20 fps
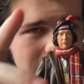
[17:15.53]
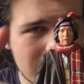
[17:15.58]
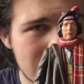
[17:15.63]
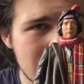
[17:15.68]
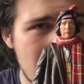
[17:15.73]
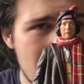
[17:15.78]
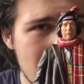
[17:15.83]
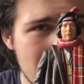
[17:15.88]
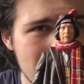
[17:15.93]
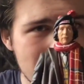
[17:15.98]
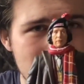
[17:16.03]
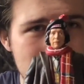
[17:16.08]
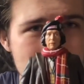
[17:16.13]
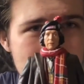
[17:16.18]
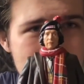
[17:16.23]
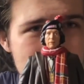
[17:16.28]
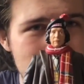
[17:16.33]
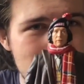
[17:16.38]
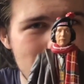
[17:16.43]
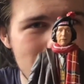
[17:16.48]
can't
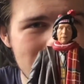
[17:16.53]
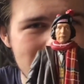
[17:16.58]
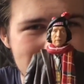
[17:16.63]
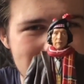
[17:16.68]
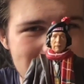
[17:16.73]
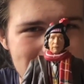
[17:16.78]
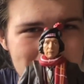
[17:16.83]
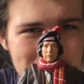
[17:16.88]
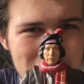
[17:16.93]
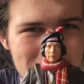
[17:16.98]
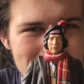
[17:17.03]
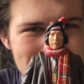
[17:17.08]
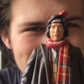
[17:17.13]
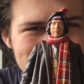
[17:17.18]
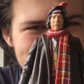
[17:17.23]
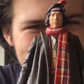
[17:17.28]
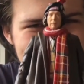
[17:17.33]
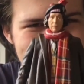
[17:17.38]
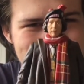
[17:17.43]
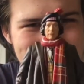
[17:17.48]
remember what it's called.
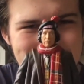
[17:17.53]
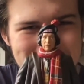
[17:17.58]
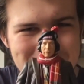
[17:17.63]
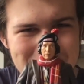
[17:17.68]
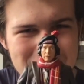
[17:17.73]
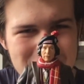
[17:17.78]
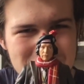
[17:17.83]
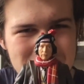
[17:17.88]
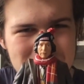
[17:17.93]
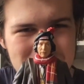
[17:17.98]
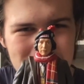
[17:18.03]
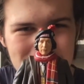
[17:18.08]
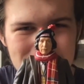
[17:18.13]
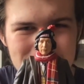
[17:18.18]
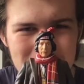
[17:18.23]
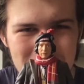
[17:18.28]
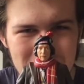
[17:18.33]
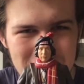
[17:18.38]
So sorry,